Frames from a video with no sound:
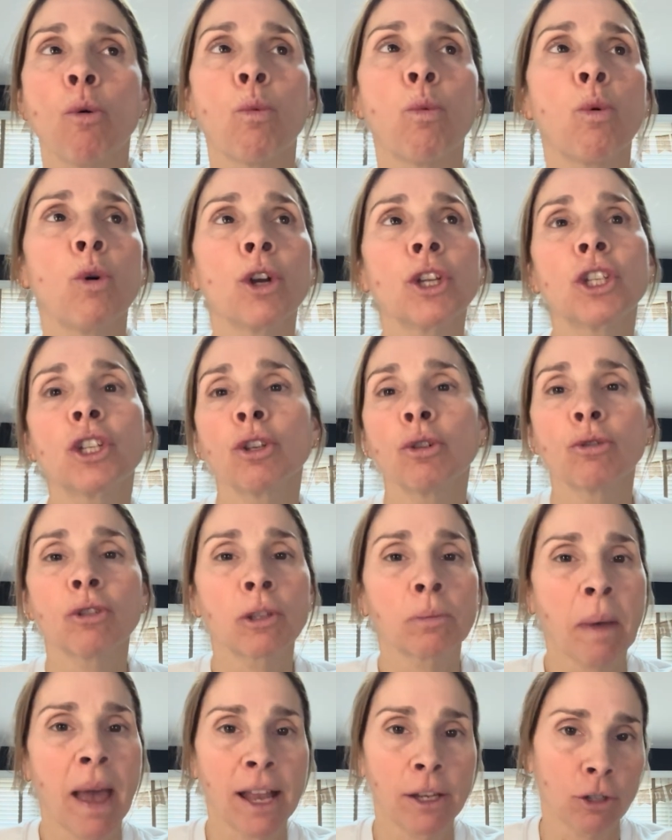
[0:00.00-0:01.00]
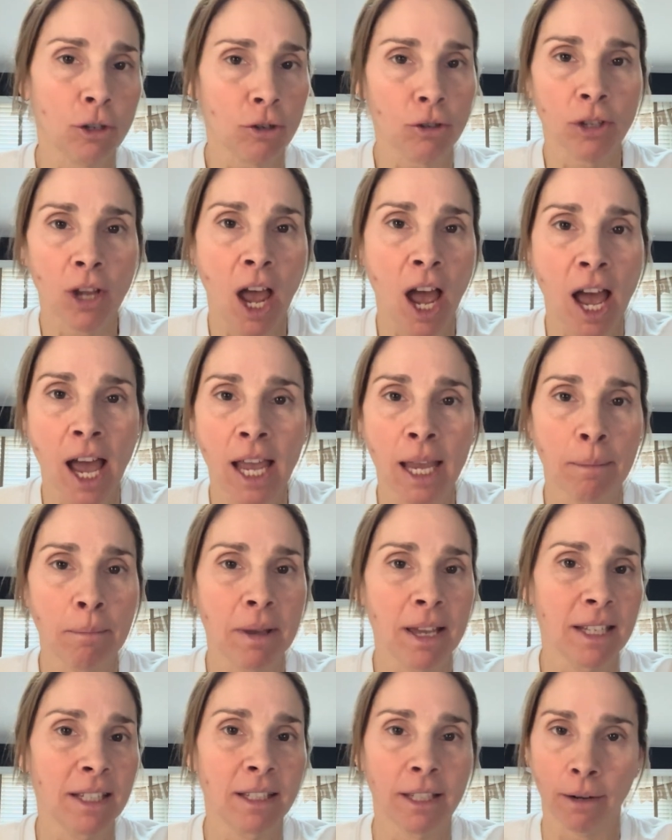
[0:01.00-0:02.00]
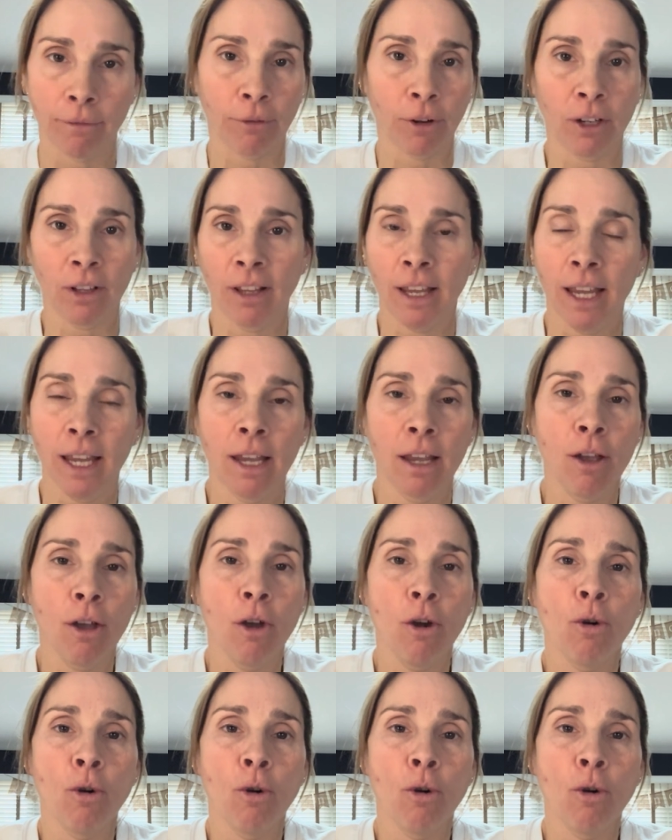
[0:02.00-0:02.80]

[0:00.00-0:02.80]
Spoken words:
Would you spend your time differently?